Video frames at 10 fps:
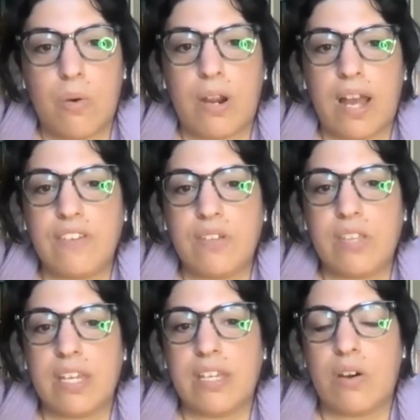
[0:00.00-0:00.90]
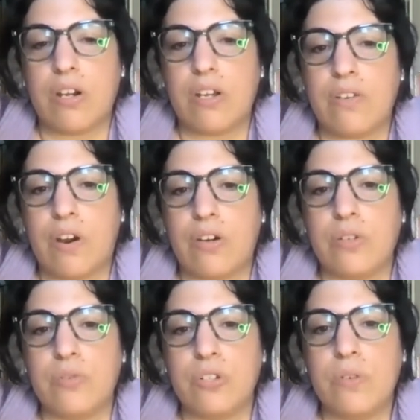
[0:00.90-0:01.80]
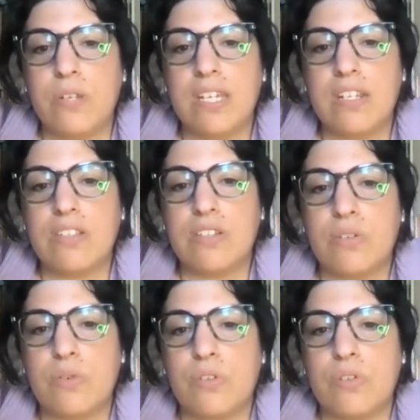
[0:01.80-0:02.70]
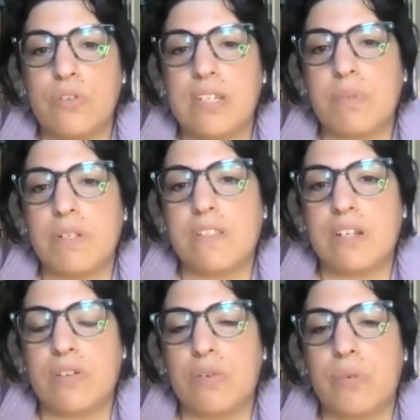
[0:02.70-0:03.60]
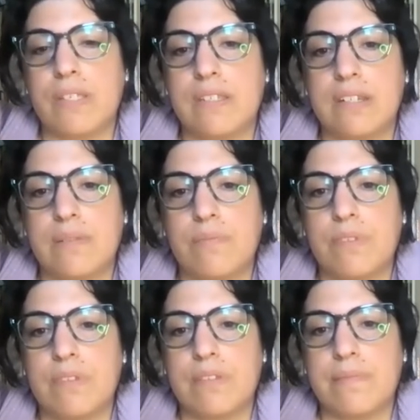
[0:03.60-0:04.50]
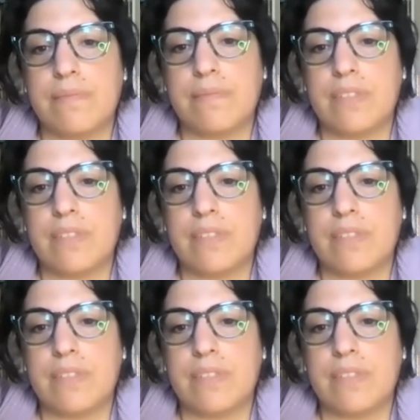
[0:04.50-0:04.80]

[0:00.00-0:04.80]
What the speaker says: Or have you are you tuning into your deepest inner wisdoms?